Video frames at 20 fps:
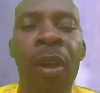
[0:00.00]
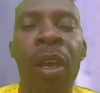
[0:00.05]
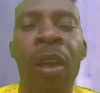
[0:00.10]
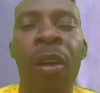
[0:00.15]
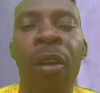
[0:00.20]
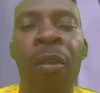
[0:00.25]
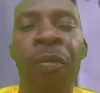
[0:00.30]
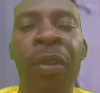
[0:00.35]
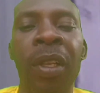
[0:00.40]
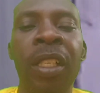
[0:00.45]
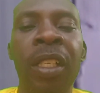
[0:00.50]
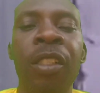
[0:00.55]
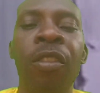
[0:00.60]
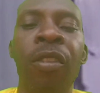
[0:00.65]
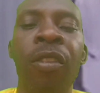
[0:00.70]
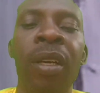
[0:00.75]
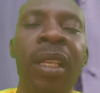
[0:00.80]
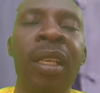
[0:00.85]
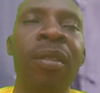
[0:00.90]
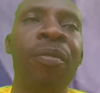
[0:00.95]
of
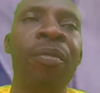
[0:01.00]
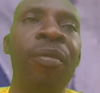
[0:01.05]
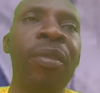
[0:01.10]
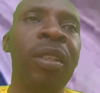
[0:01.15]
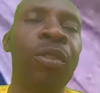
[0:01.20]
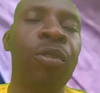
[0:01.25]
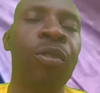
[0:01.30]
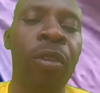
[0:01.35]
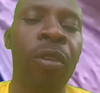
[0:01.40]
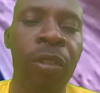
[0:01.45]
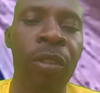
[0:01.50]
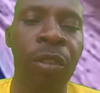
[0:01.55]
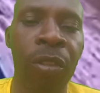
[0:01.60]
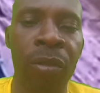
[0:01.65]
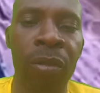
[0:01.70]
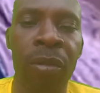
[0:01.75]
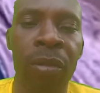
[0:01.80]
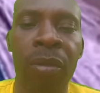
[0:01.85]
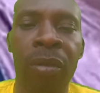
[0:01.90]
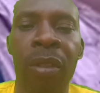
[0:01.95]
Nigerian infrastructure.
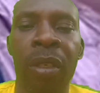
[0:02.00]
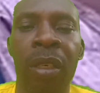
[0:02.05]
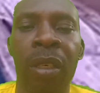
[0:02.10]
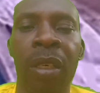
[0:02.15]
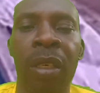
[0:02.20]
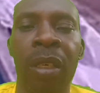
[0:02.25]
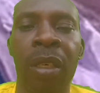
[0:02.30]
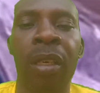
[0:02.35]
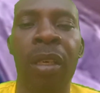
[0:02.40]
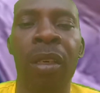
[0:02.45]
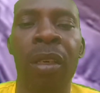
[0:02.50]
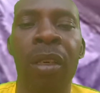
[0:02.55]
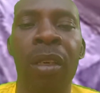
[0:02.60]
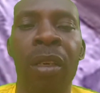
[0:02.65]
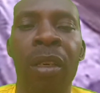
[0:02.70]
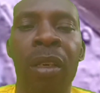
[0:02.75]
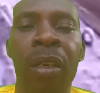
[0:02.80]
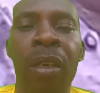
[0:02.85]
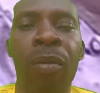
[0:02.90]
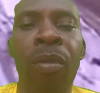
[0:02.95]

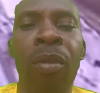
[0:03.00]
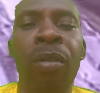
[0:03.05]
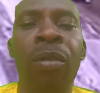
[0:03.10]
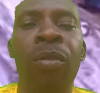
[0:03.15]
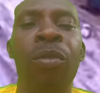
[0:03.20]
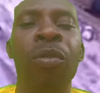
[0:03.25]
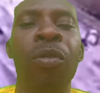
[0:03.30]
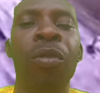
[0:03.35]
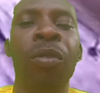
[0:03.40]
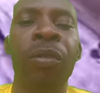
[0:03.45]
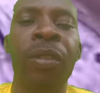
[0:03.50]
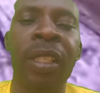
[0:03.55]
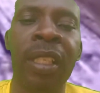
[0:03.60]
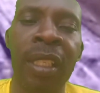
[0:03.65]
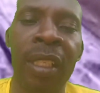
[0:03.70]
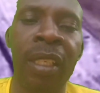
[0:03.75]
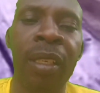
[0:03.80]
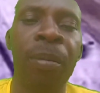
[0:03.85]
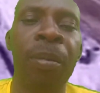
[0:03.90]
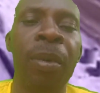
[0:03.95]
What do you
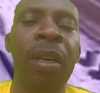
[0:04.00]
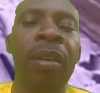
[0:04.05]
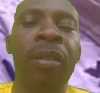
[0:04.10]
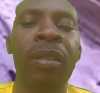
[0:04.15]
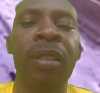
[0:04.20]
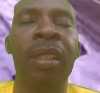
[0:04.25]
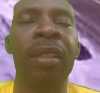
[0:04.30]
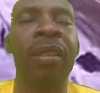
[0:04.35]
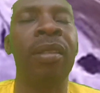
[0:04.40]
think about this?